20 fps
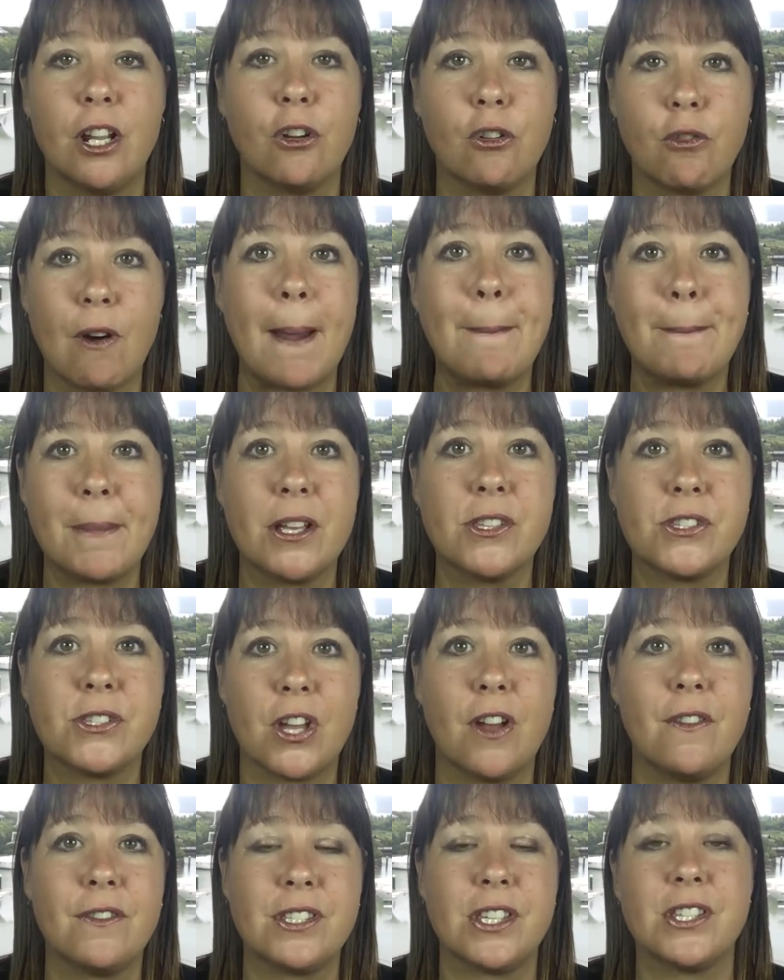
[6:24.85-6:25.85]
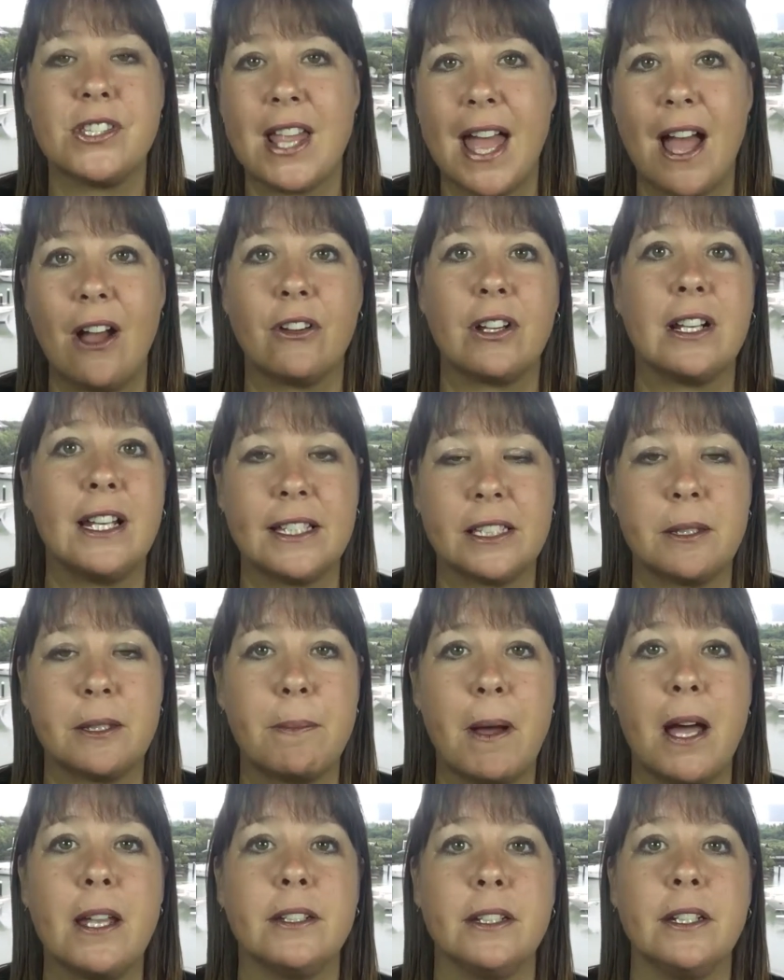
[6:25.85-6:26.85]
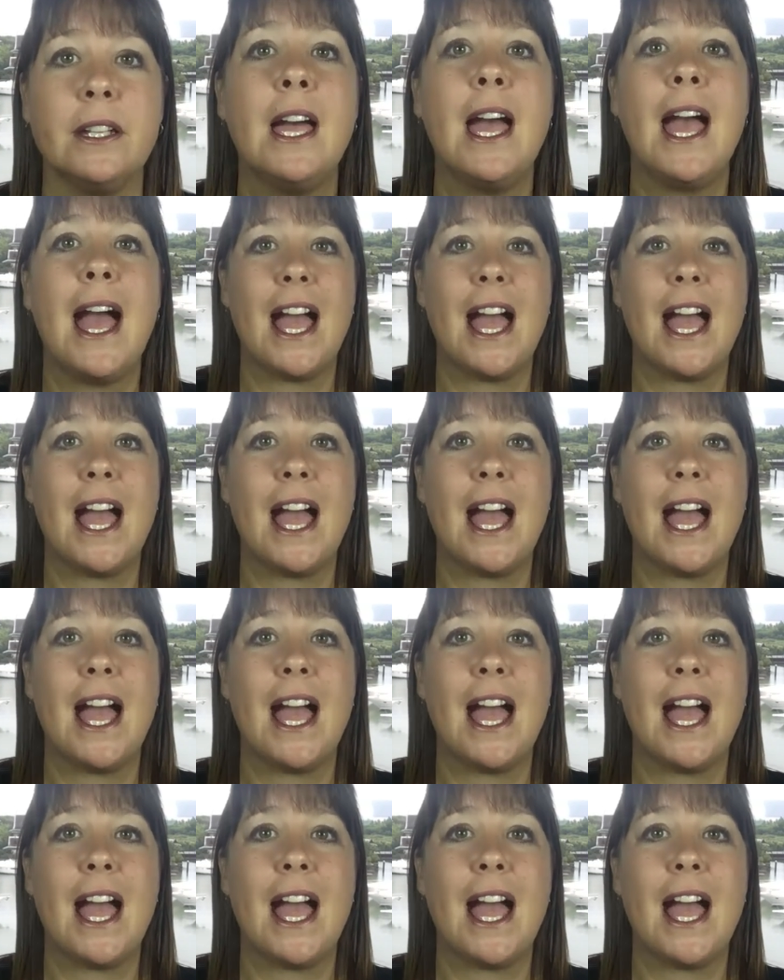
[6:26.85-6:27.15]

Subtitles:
grab my services now, click the button,